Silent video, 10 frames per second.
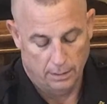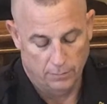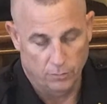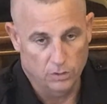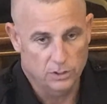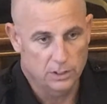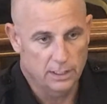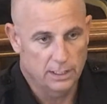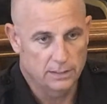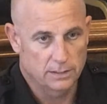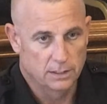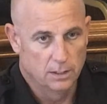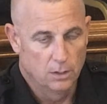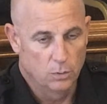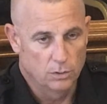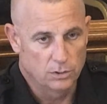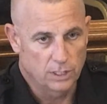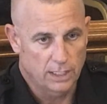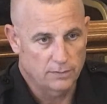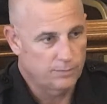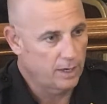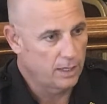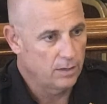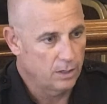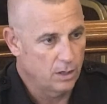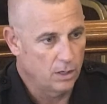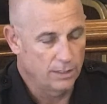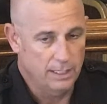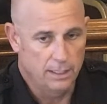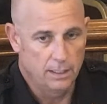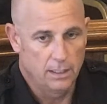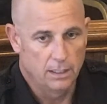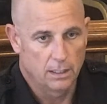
unfortunately, is when shots fired are called in,